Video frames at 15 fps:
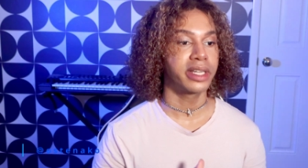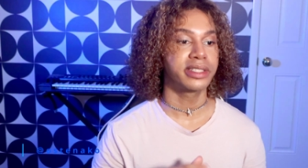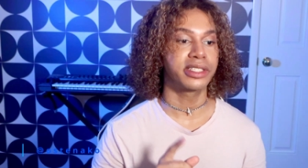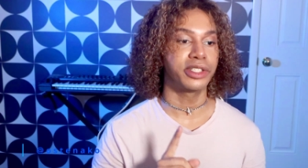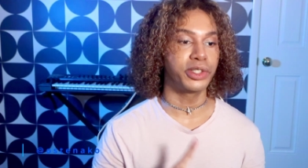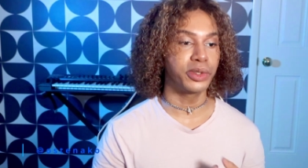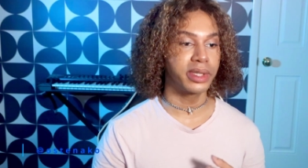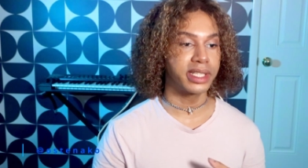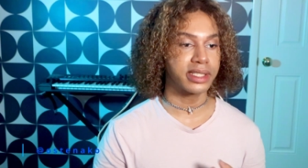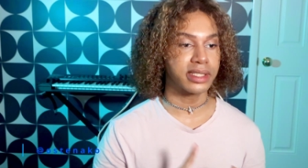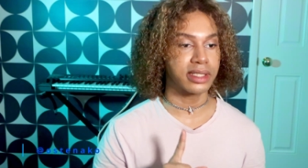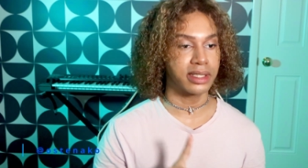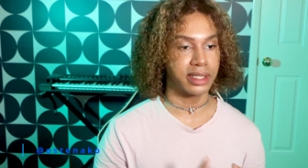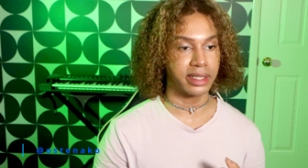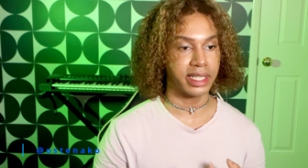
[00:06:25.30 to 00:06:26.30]
To do
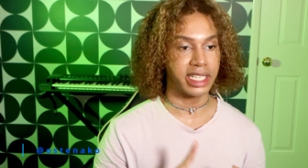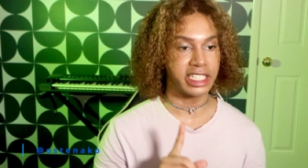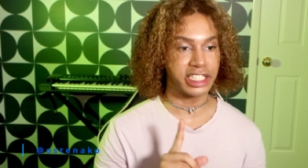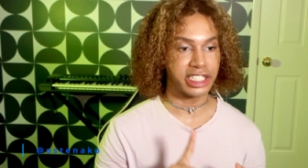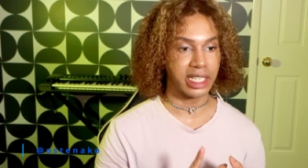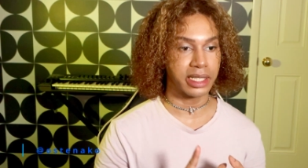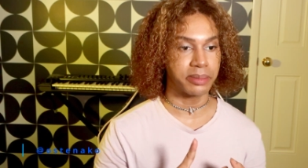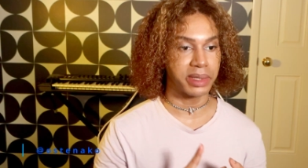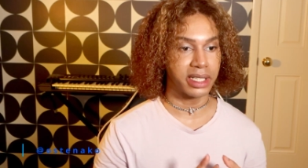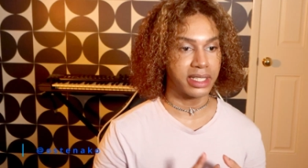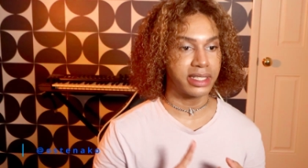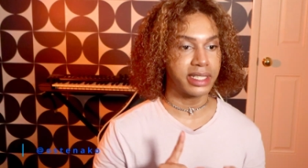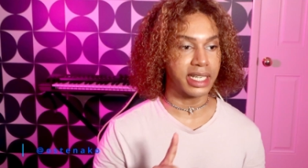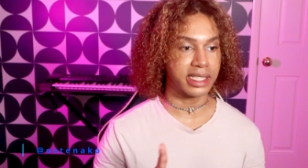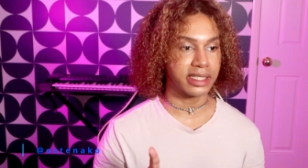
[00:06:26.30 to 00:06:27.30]
this, click the eject
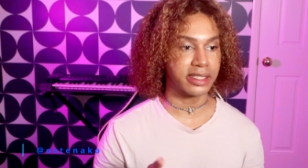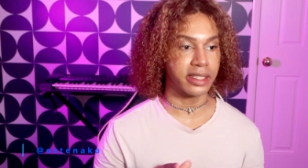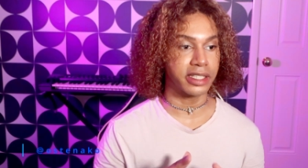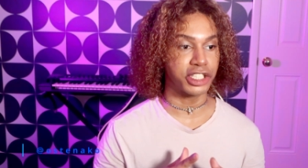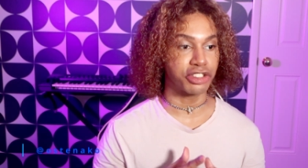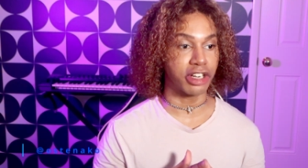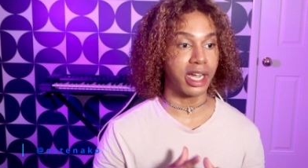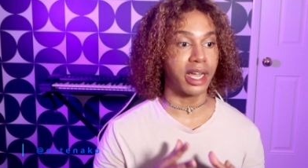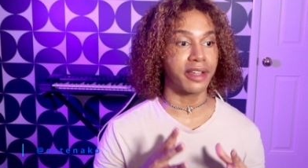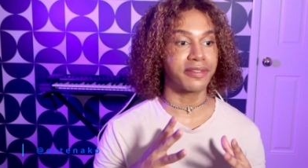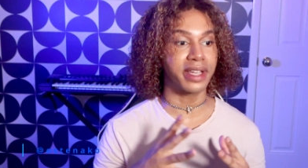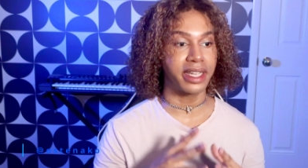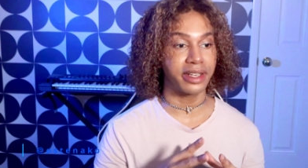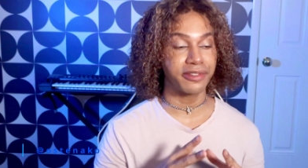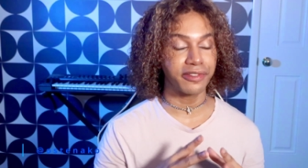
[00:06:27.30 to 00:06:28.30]
button next to the
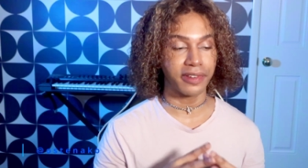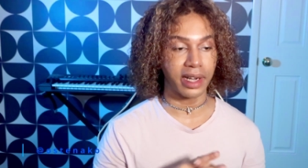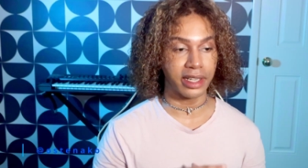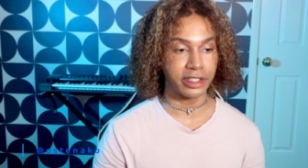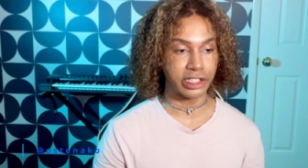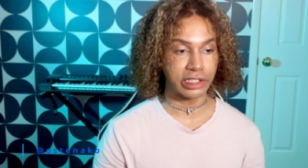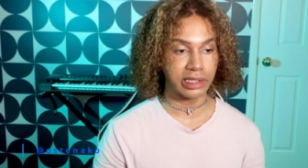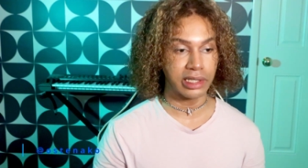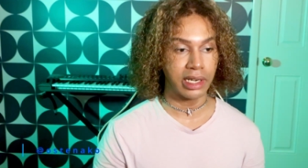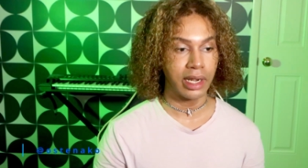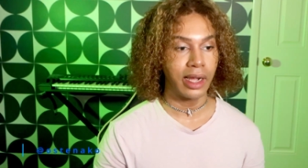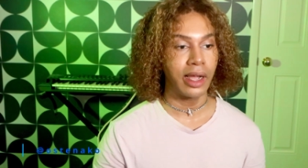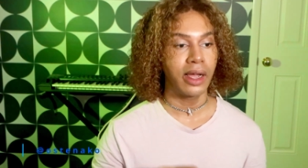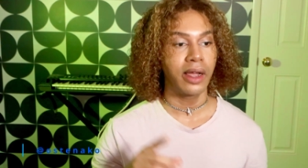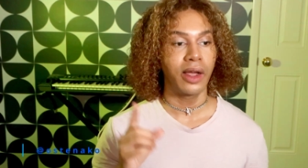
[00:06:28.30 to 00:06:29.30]
drive in Finder.
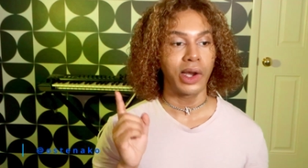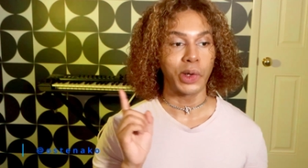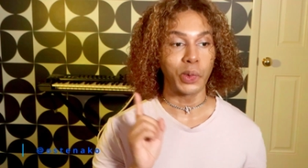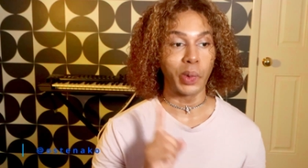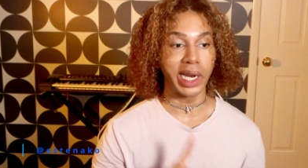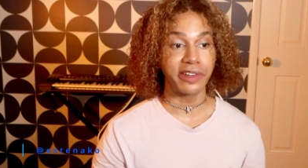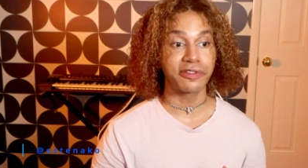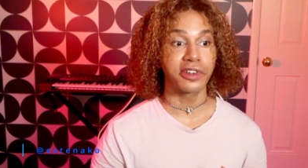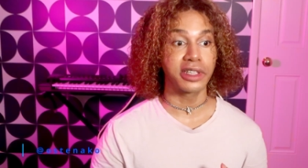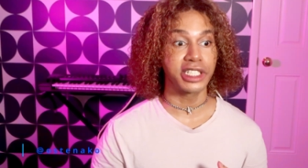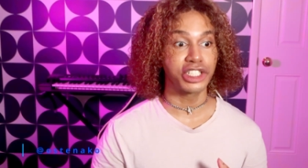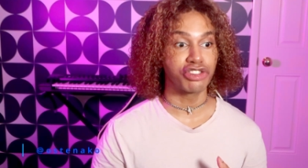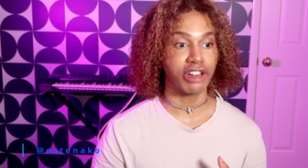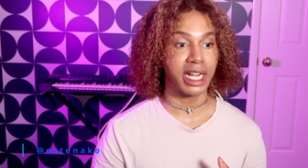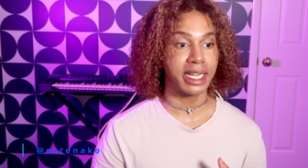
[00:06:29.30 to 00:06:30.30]
Wait for
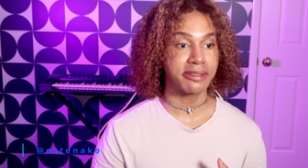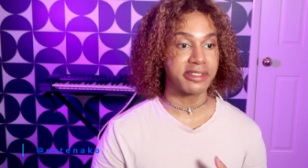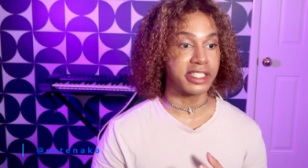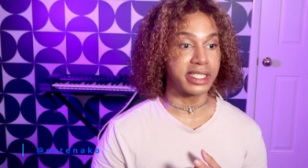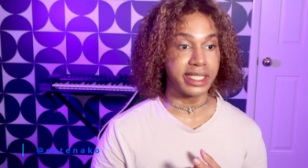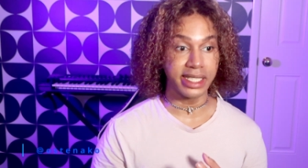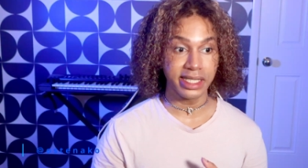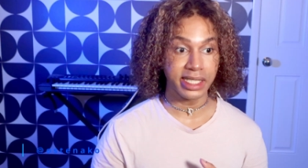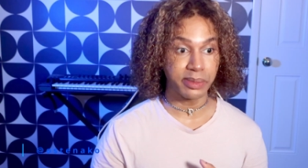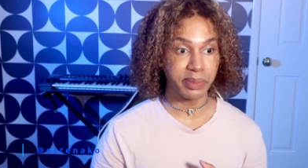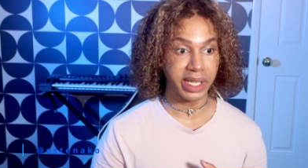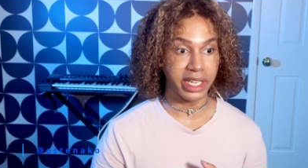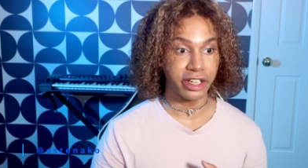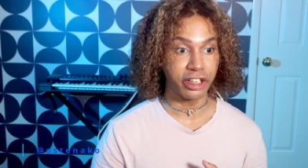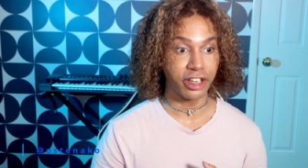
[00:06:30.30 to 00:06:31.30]
the drive to
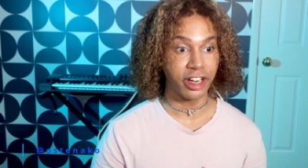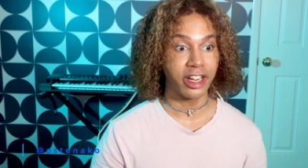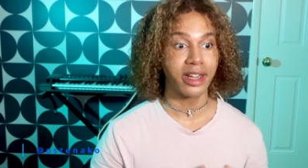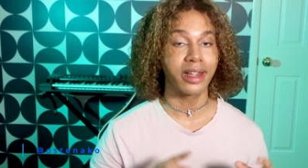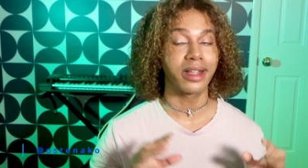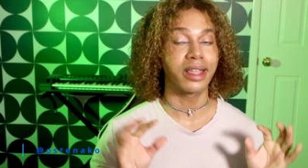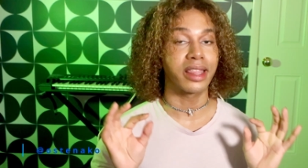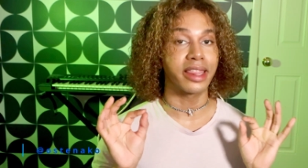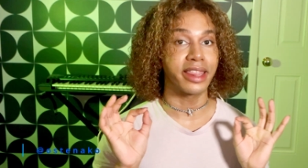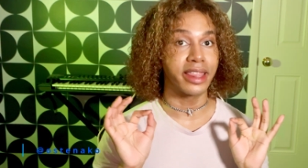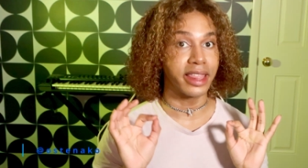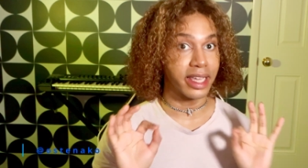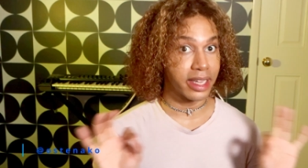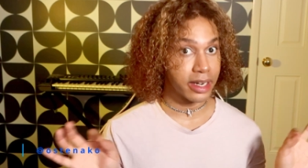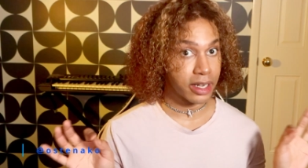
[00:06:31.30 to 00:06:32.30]
disappear,
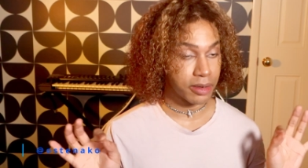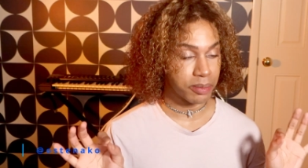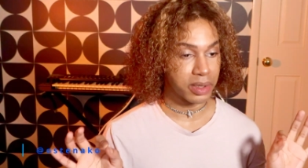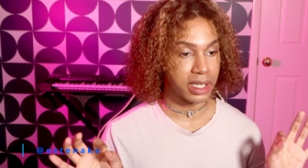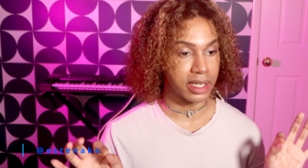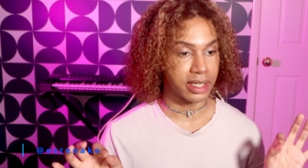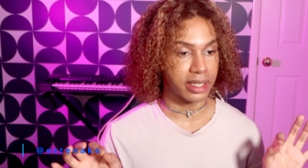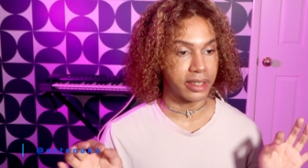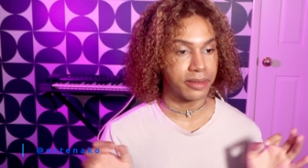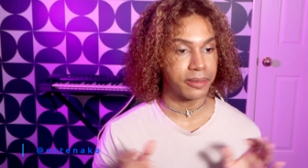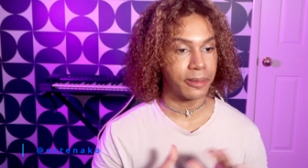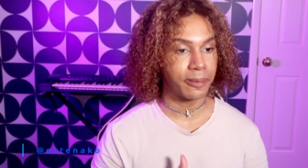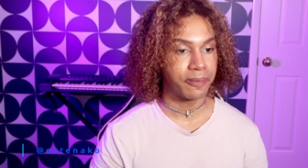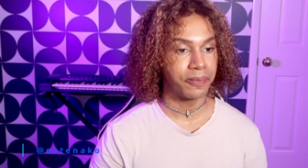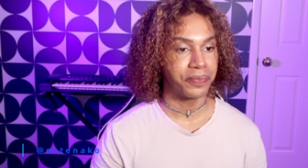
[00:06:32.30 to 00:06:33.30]
then unplug it.
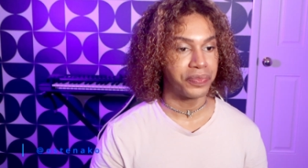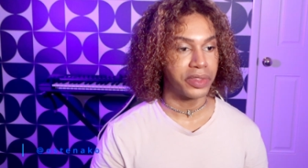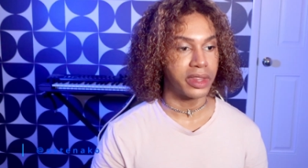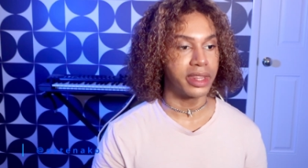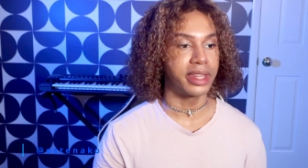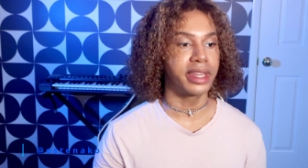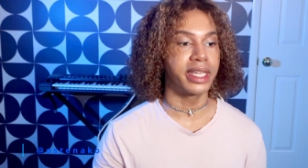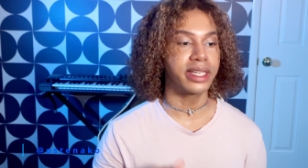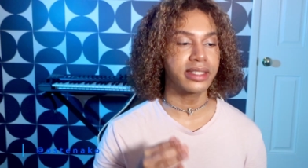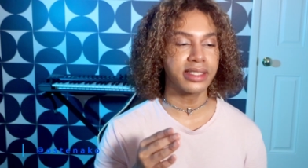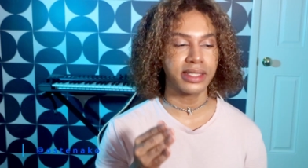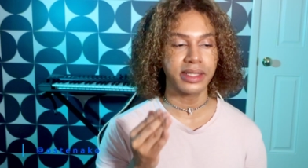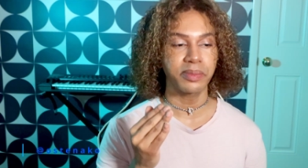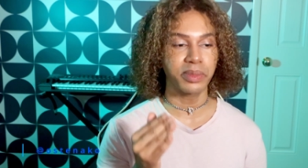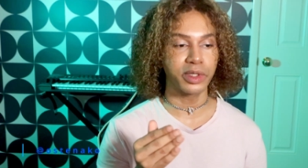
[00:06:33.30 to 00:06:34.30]

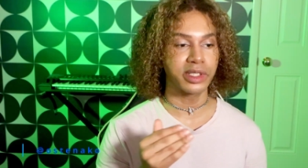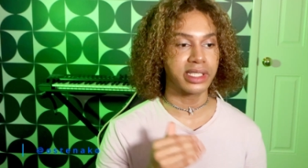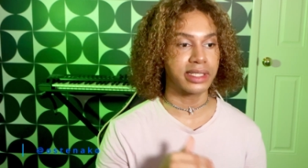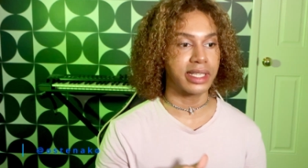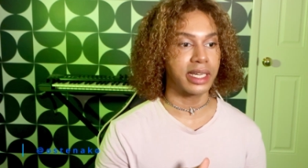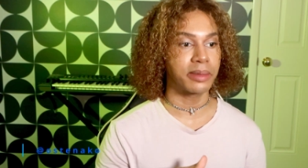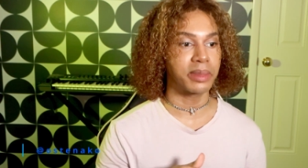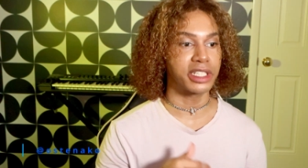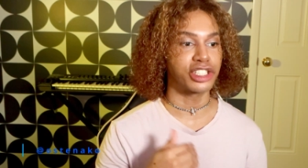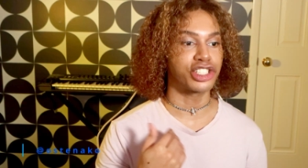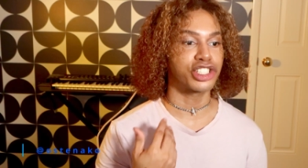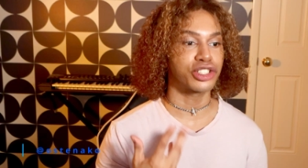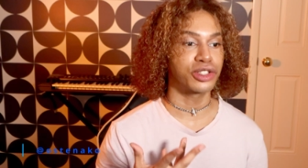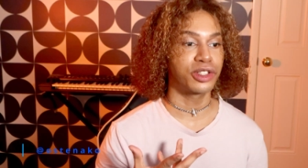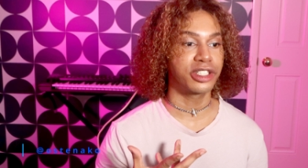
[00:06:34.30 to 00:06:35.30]
This simple step
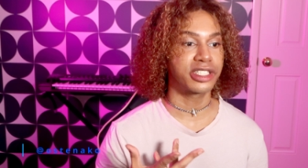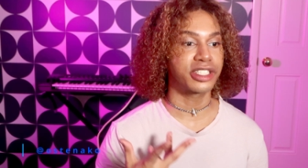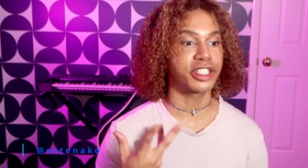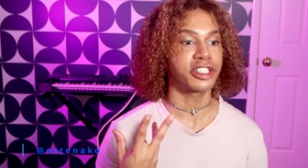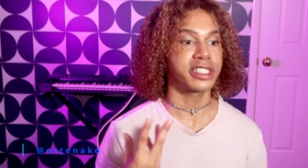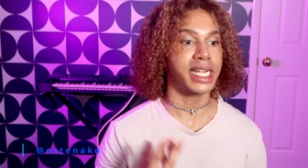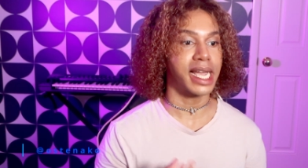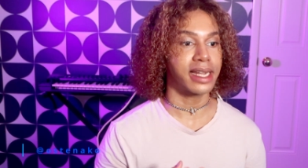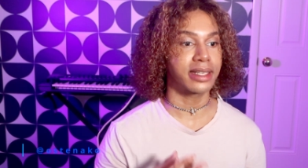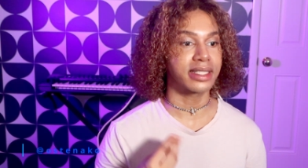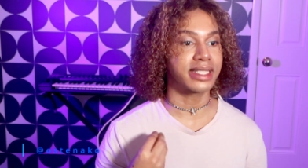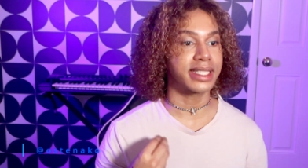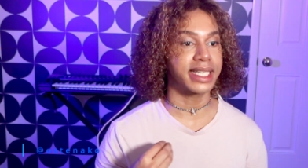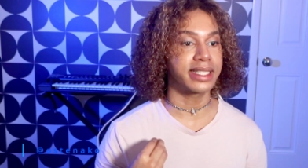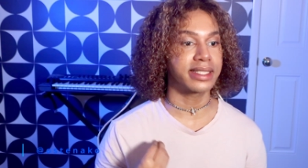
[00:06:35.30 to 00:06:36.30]
ensures your data
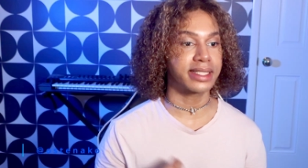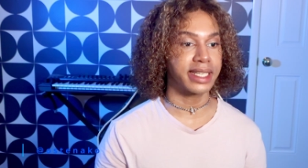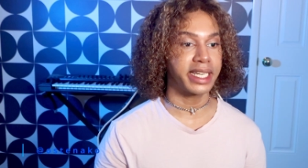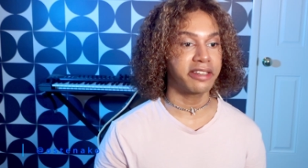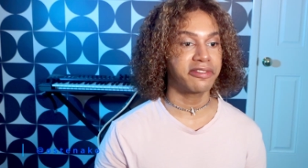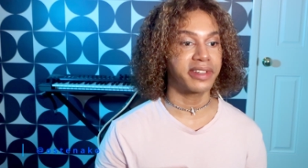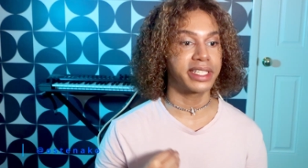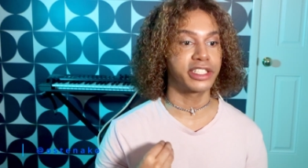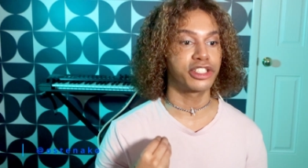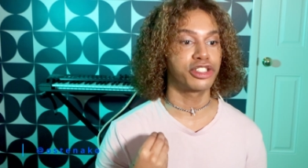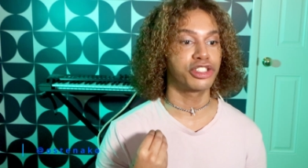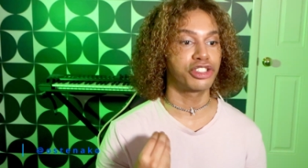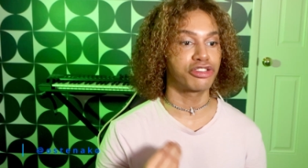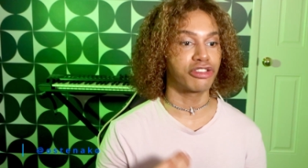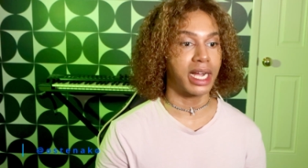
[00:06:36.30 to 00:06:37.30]
stays safe and
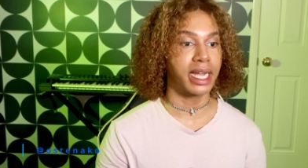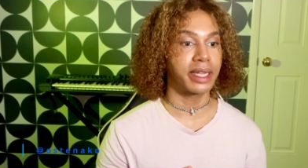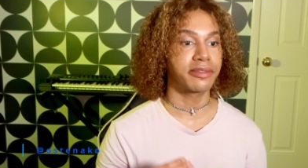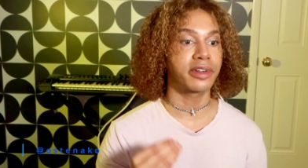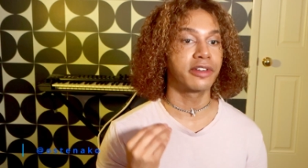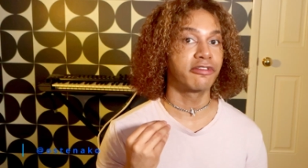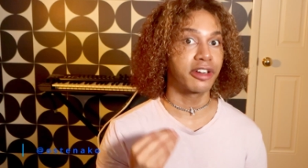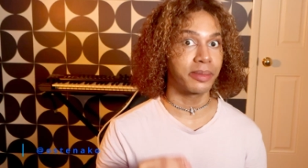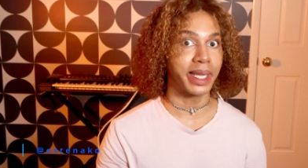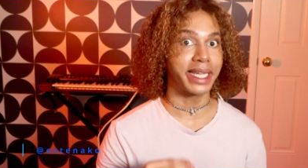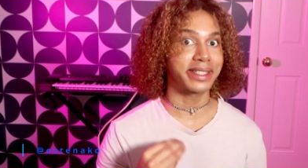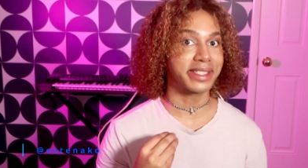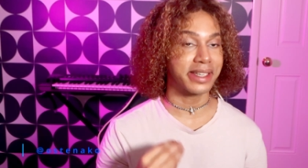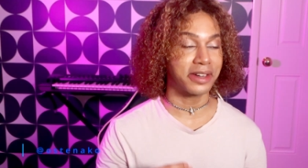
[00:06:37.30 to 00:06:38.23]
your drive remains